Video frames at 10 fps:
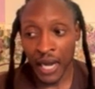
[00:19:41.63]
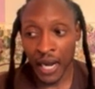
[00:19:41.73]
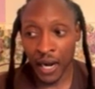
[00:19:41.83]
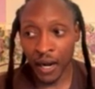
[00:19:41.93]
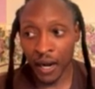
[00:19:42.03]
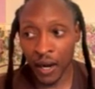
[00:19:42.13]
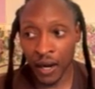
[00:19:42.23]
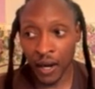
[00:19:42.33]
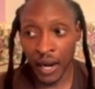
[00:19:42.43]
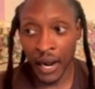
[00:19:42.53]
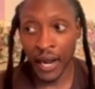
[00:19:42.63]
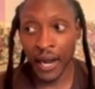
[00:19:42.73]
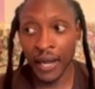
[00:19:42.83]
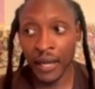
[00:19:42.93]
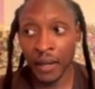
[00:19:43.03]
Uh,
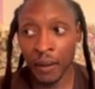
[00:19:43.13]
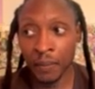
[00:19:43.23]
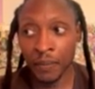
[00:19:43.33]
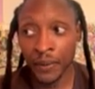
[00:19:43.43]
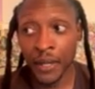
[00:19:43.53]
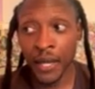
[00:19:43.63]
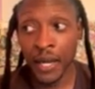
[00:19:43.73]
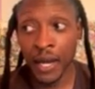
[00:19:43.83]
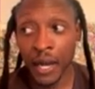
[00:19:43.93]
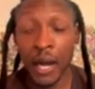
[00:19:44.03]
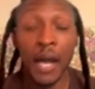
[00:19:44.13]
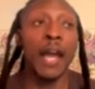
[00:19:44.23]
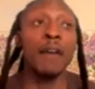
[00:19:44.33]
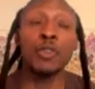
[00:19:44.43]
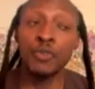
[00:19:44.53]
I am. I
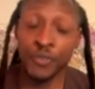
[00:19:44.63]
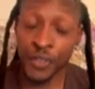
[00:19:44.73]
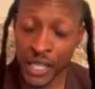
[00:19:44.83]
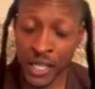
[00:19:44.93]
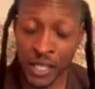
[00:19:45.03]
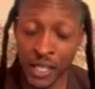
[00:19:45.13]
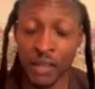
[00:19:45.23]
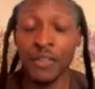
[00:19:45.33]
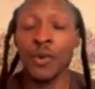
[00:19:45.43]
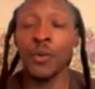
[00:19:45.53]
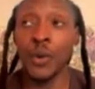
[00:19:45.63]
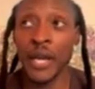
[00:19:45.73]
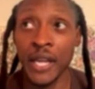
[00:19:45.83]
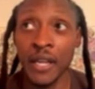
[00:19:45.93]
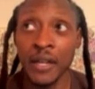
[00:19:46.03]
have to finish giving
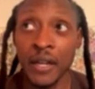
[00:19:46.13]
away